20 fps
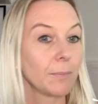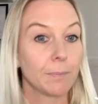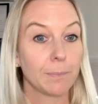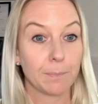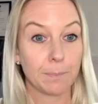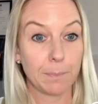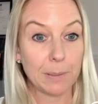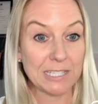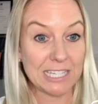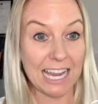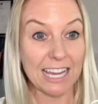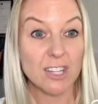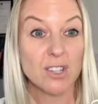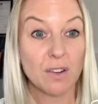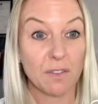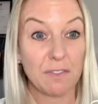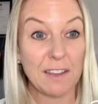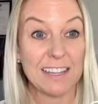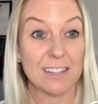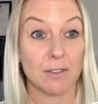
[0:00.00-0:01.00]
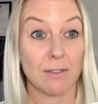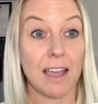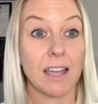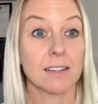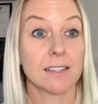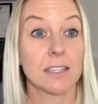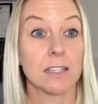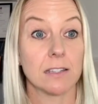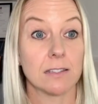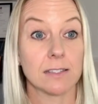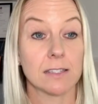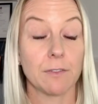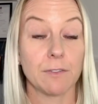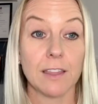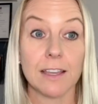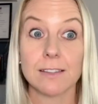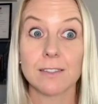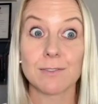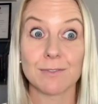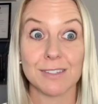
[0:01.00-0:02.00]
potential fatal accidents, if
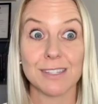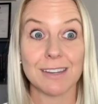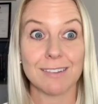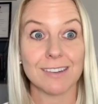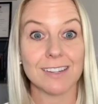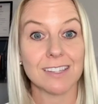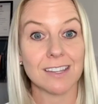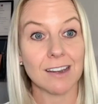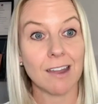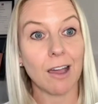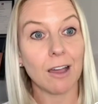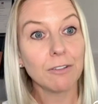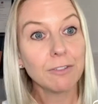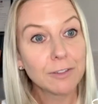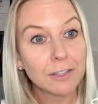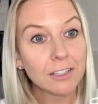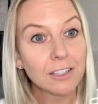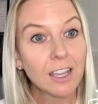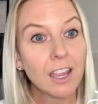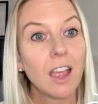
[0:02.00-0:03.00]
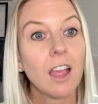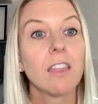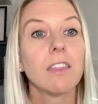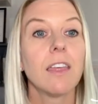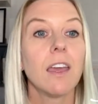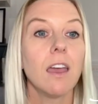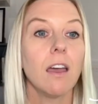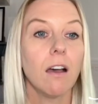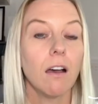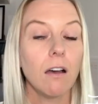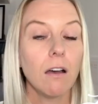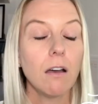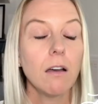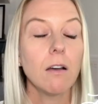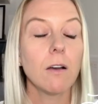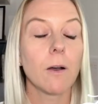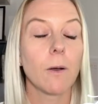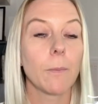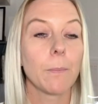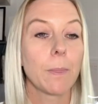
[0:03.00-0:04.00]
that's not serious enough. There
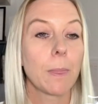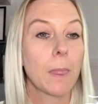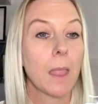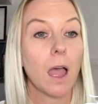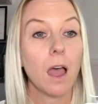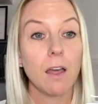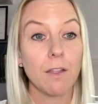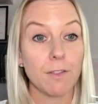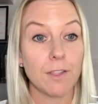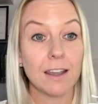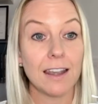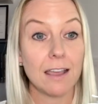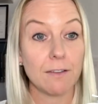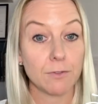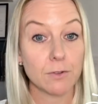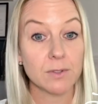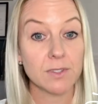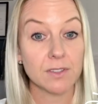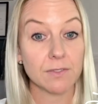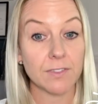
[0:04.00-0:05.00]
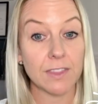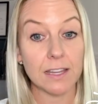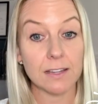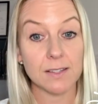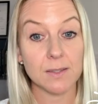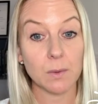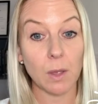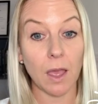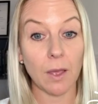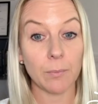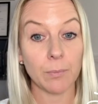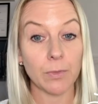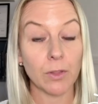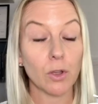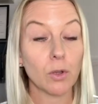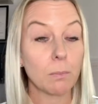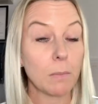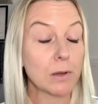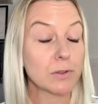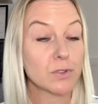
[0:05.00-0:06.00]
are other levels of this, and
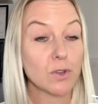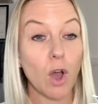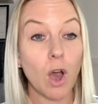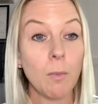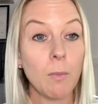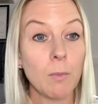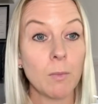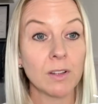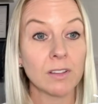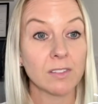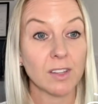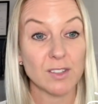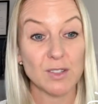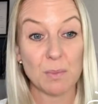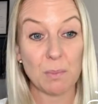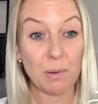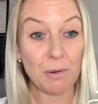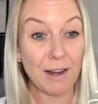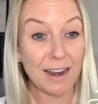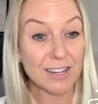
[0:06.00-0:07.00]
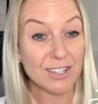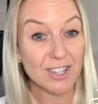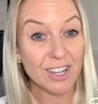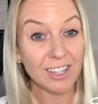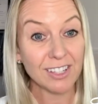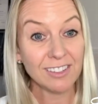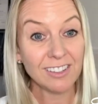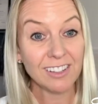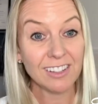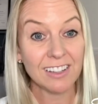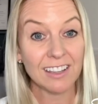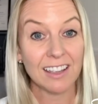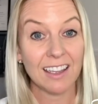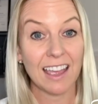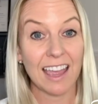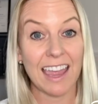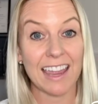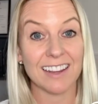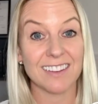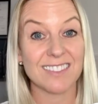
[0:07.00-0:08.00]
the most common ones are depression,
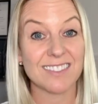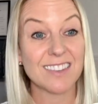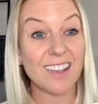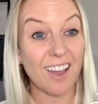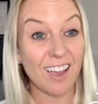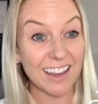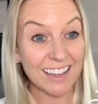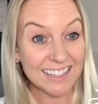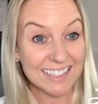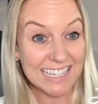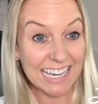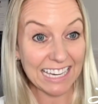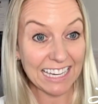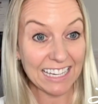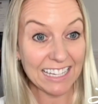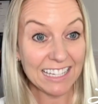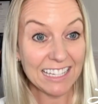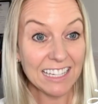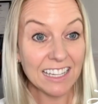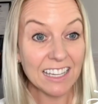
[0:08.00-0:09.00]
anxiety.